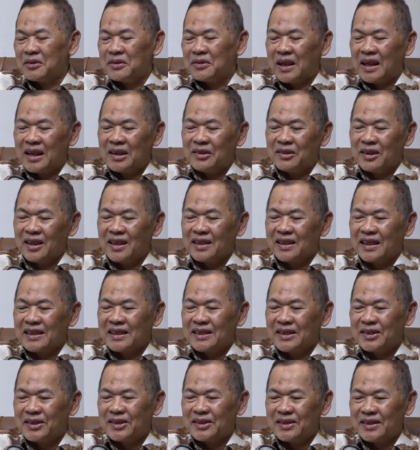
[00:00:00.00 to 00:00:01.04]
Very well,
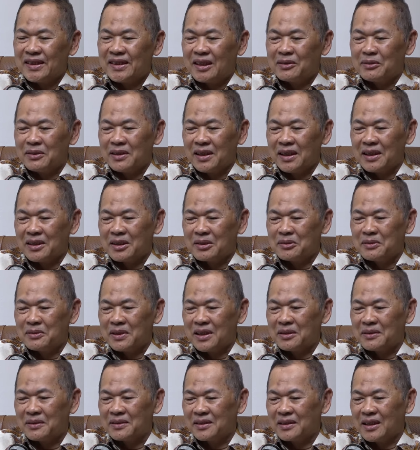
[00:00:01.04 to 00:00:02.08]
thank you. Assalamualaikum
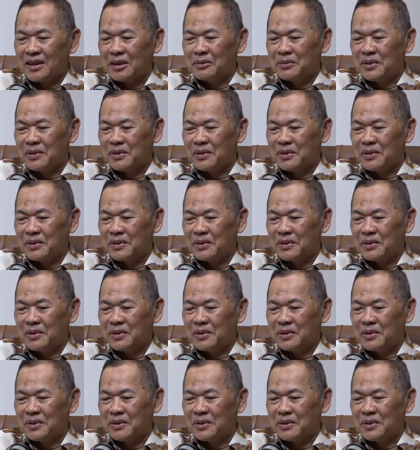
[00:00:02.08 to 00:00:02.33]
warahmatullahi